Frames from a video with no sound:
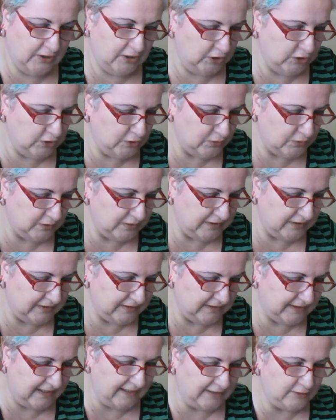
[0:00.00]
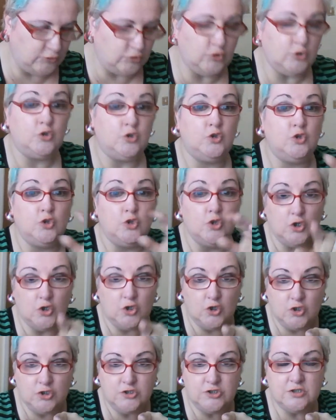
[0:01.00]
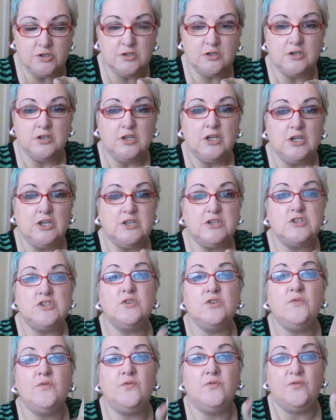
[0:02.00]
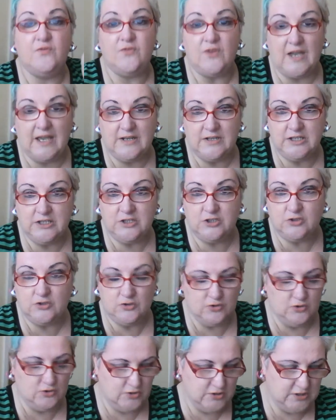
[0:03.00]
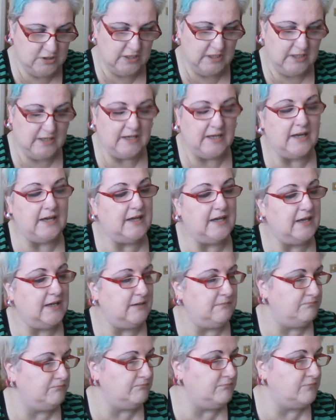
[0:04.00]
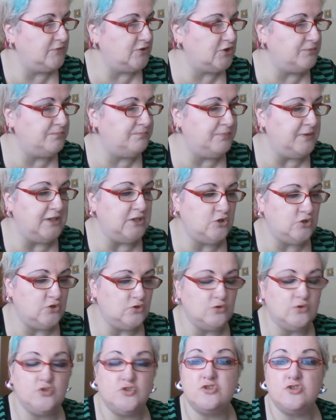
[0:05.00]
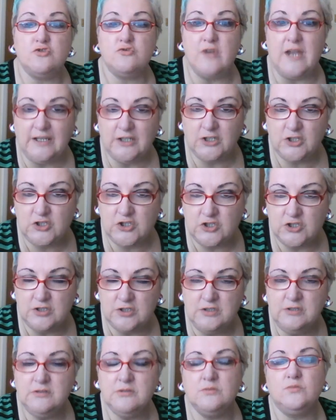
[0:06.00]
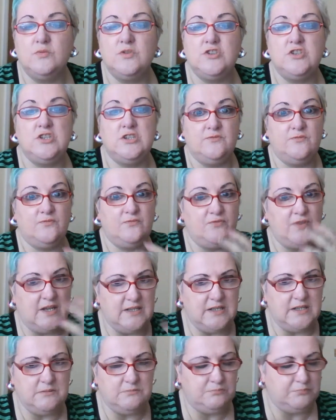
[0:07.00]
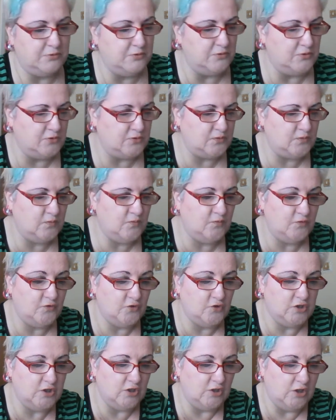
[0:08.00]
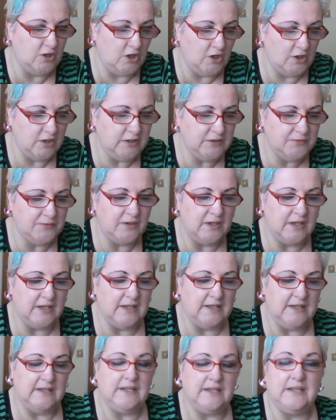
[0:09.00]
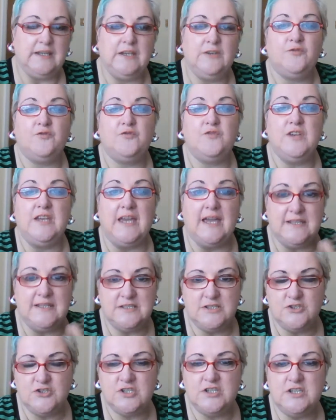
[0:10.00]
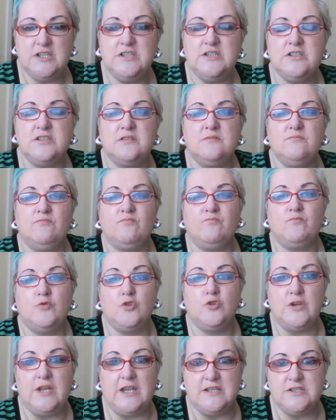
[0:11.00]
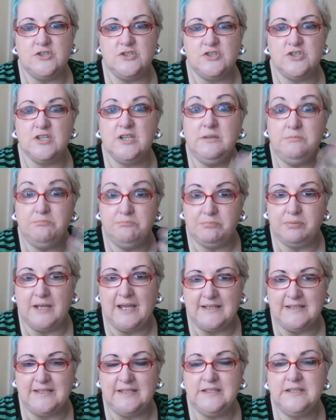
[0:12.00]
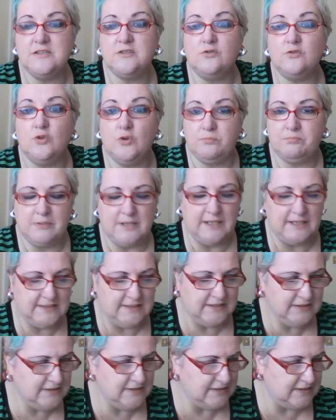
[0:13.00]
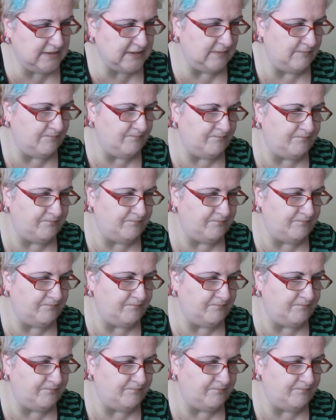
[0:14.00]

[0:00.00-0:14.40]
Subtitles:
You can get good to very good spiritual direction, which is very important for your life. If the energies or energy, planet or planets